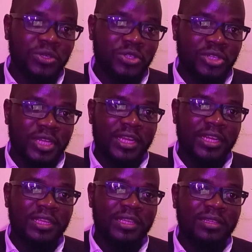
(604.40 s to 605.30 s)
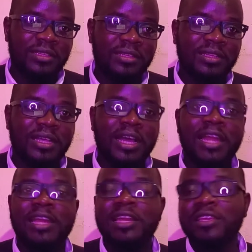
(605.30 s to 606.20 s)
you trade
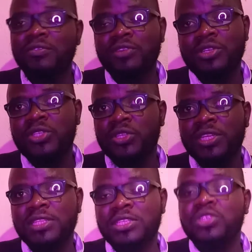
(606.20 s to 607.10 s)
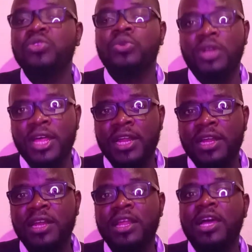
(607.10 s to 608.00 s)
and leave your trades to
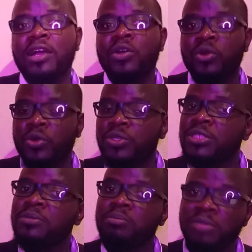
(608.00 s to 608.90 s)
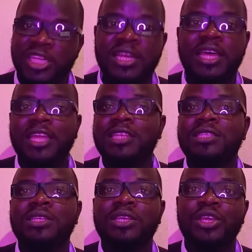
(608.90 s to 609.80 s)
run across
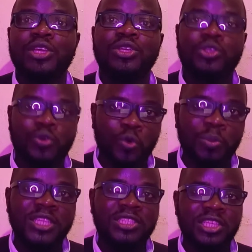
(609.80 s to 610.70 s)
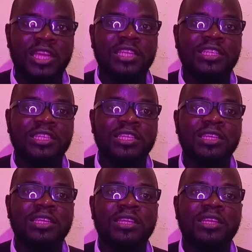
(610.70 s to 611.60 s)
midnight, you will be charged
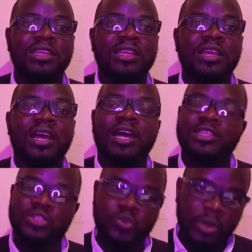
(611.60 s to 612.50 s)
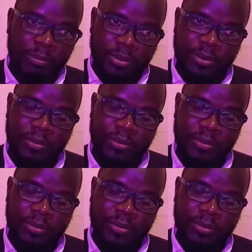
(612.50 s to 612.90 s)
a swap.